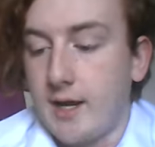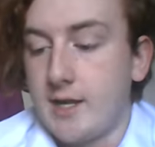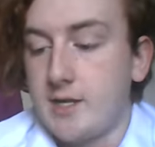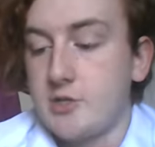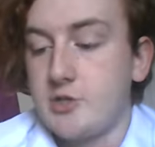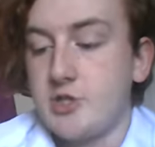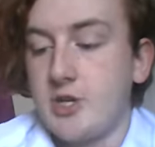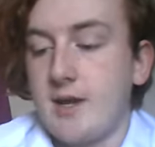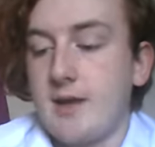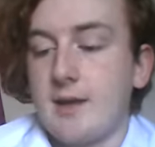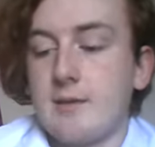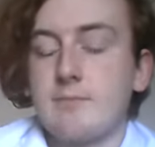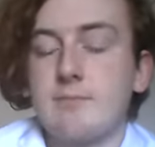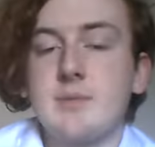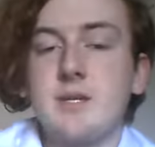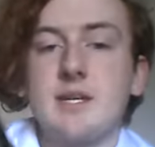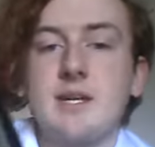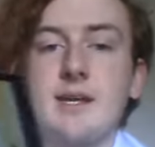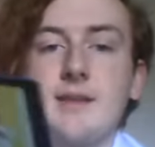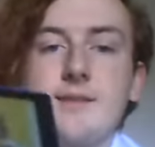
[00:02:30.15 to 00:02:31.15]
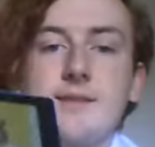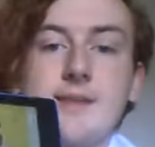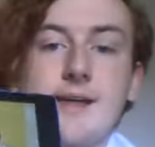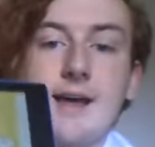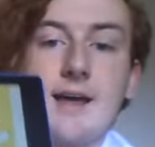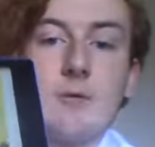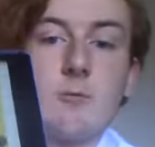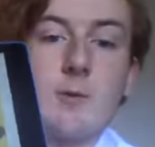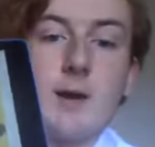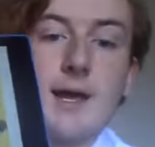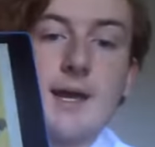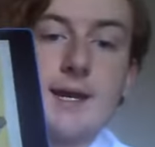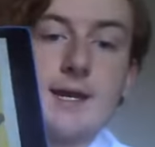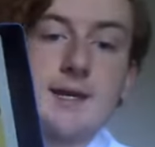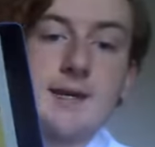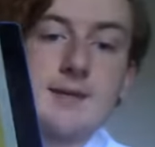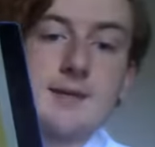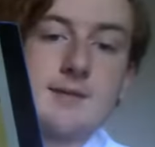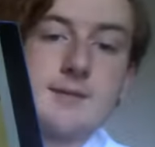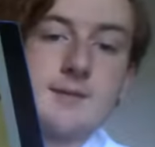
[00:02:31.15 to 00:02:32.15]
and Jam begin that way.